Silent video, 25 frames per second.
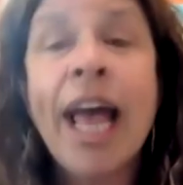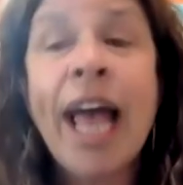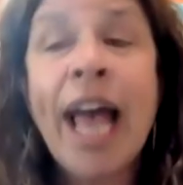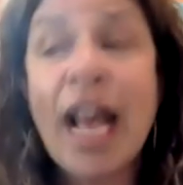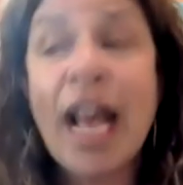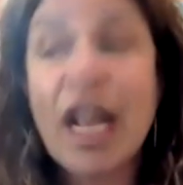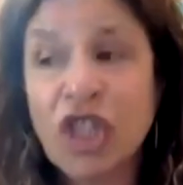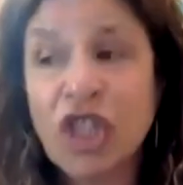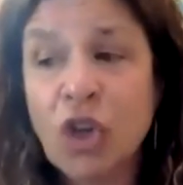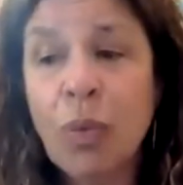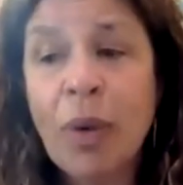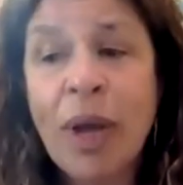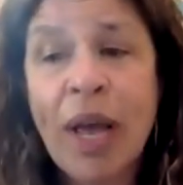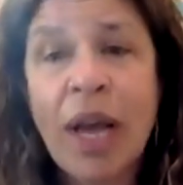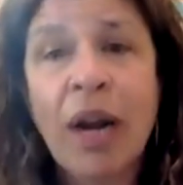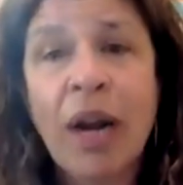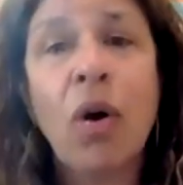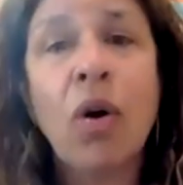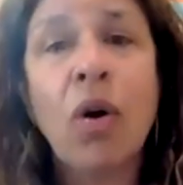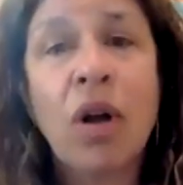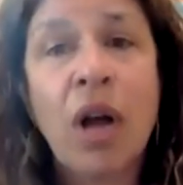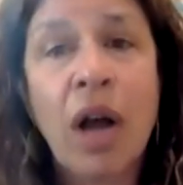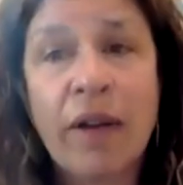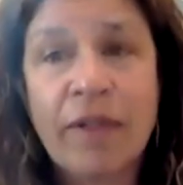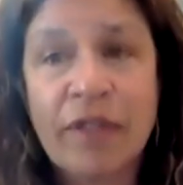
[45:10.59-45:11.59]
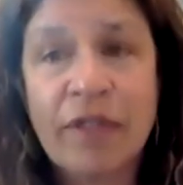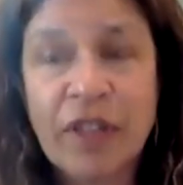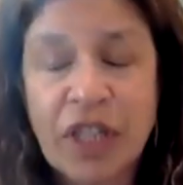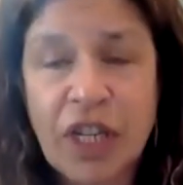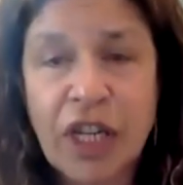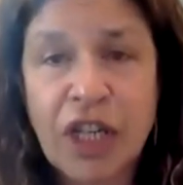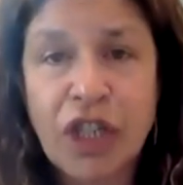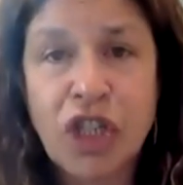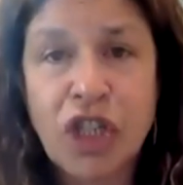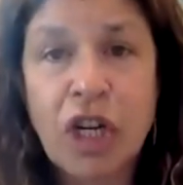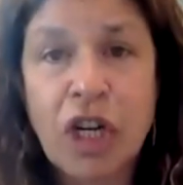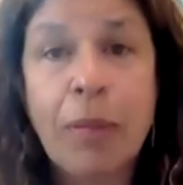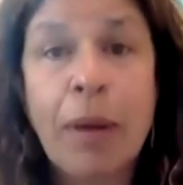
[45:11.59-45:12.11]
And so we had a whole
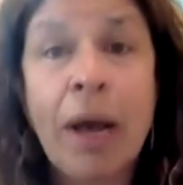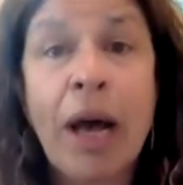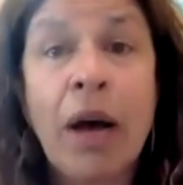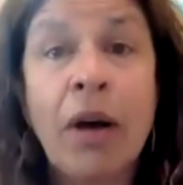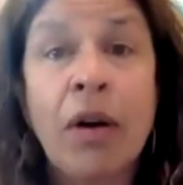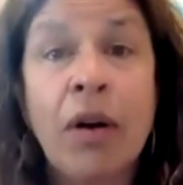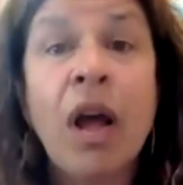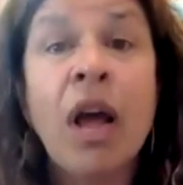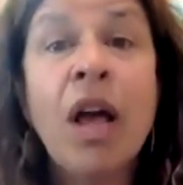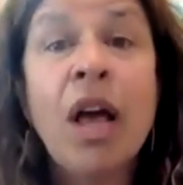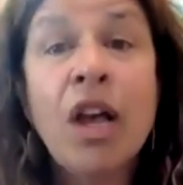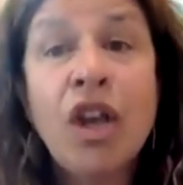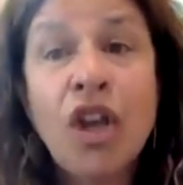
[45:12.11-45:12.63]
conversation about